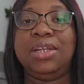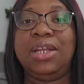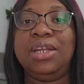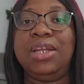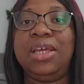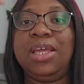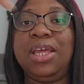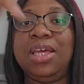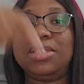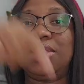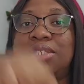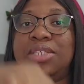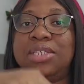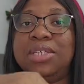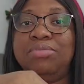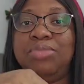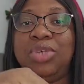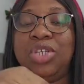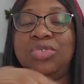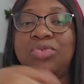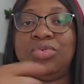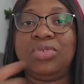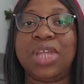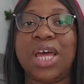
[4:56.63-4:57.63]
then it gets to the
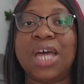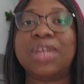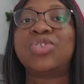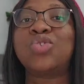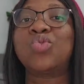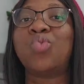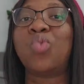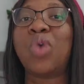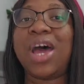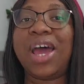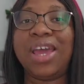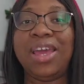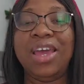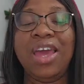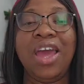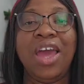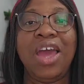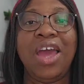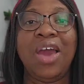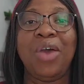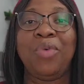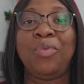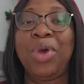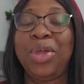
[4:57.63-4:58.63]
middle. That's why
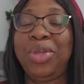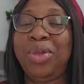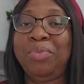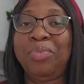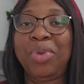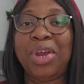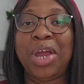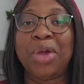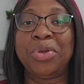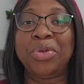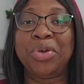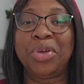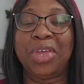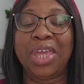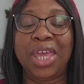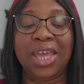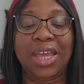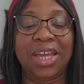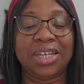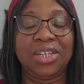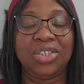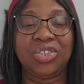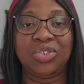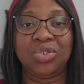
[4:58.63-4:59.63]
when you bring out your
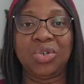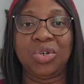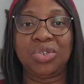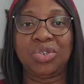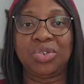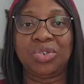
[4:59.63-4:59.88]
cake and it's not